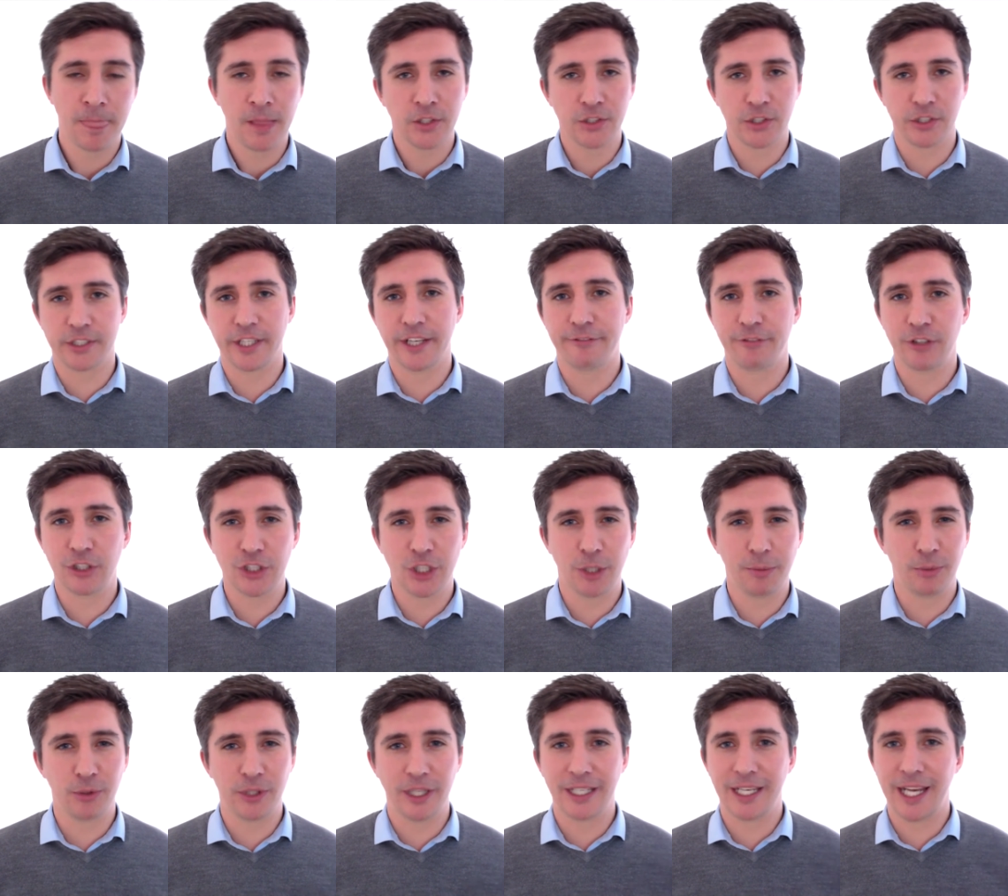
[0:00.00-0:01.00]
So say, for
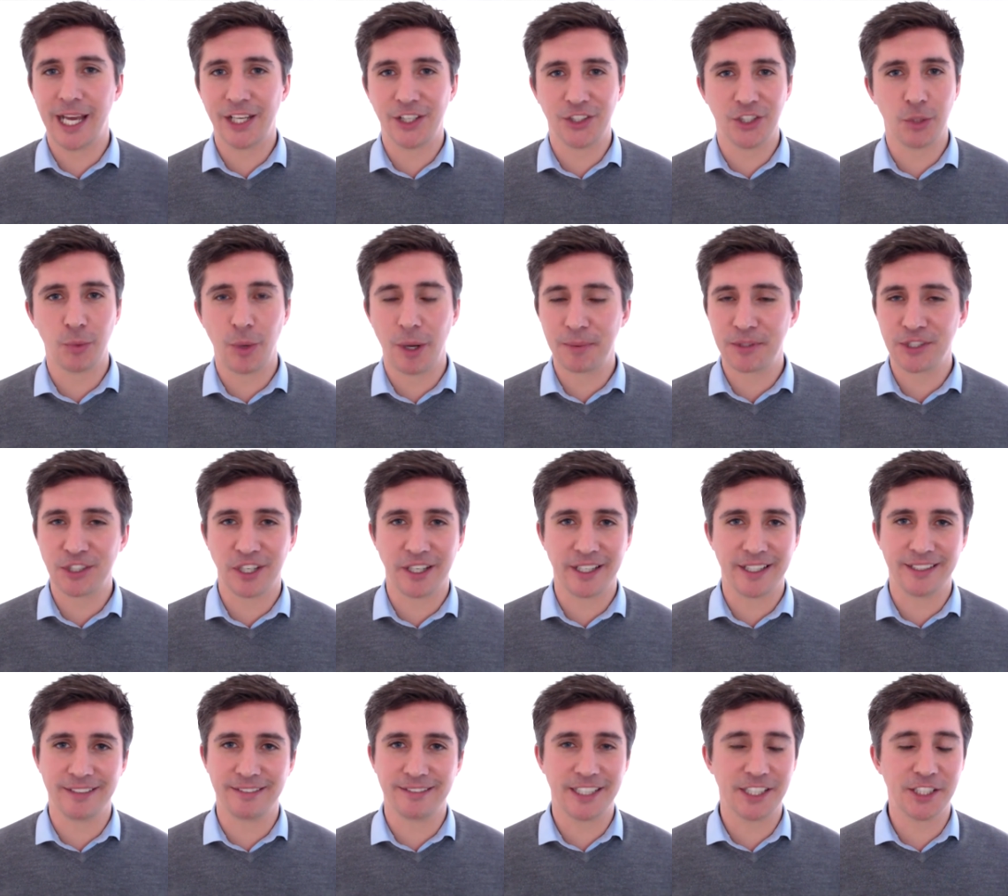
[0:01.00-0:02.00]
example, they land on your website
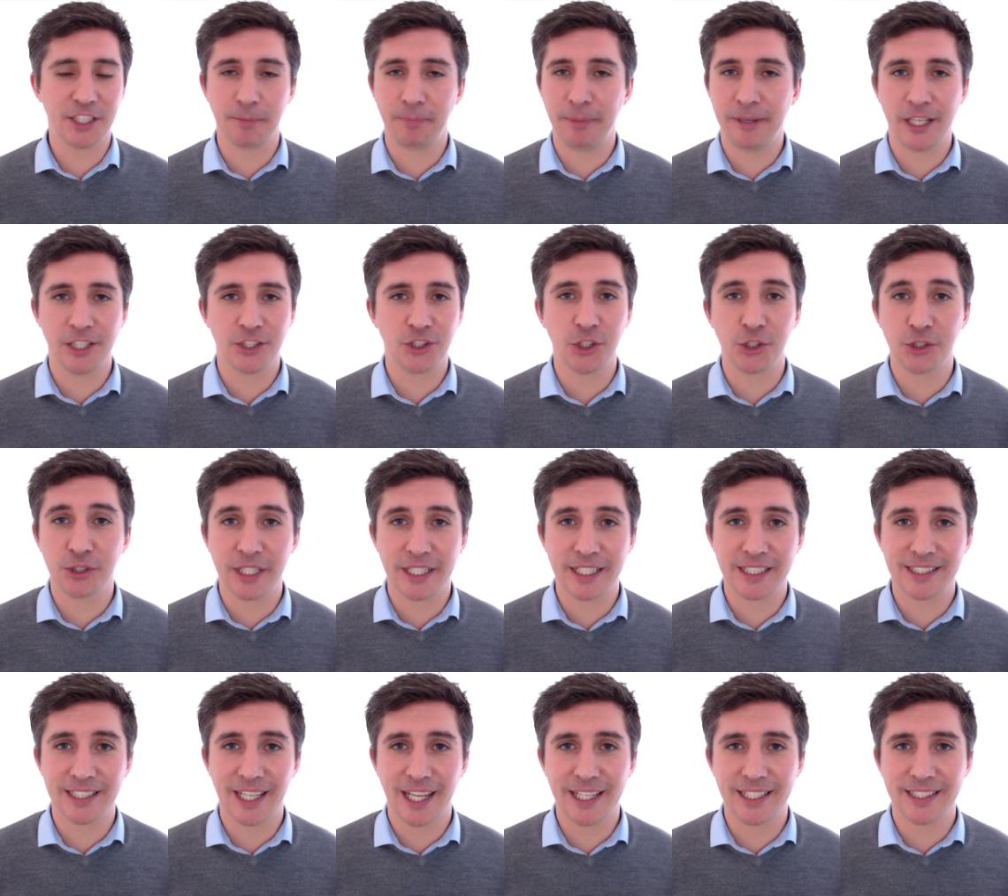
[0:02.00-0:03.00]
and disappear two
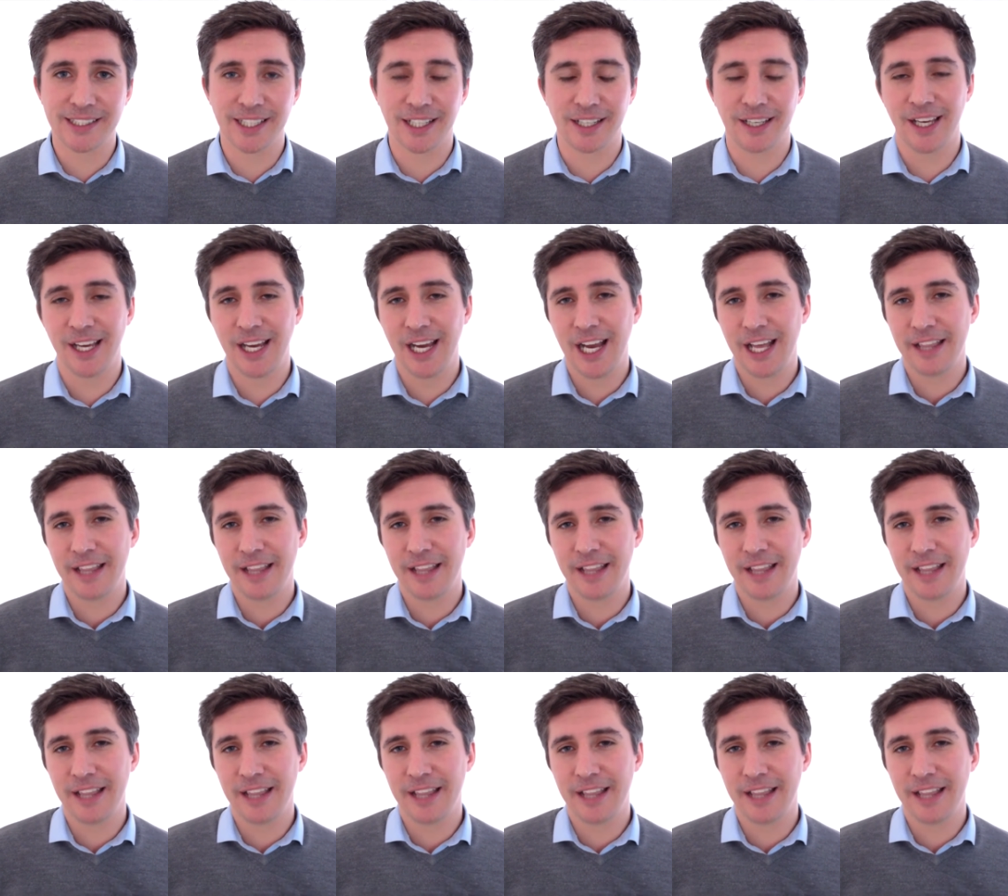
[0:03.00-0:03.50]
seconds later,